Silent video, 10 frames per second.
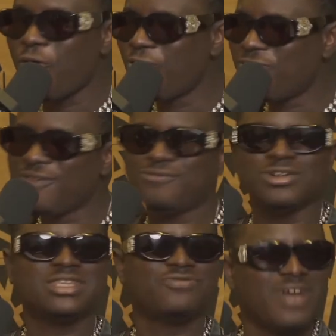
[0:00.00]
Over
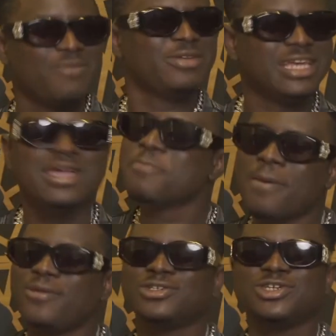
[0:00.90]
45 minutes.
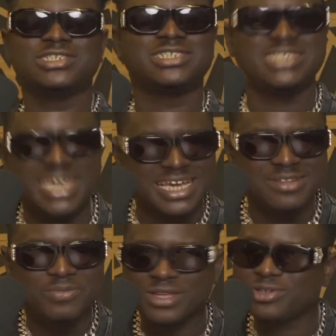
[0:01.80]
Baba was just saying
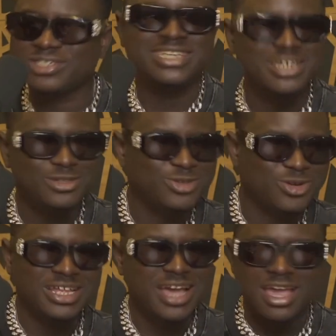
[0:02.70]
jokes.
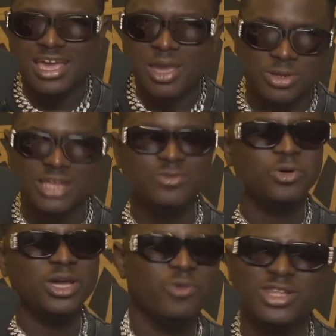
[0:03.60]
It
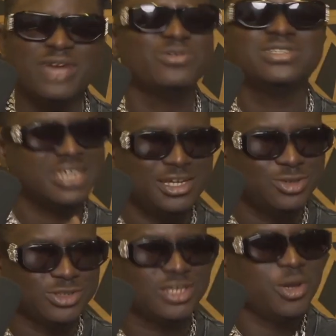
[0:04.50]
wasn't even saying
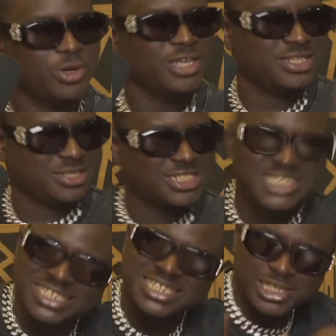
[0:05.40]
jokes. It was just
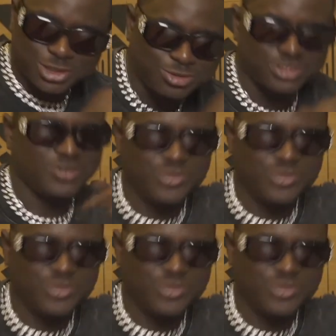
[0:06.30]
treating issues.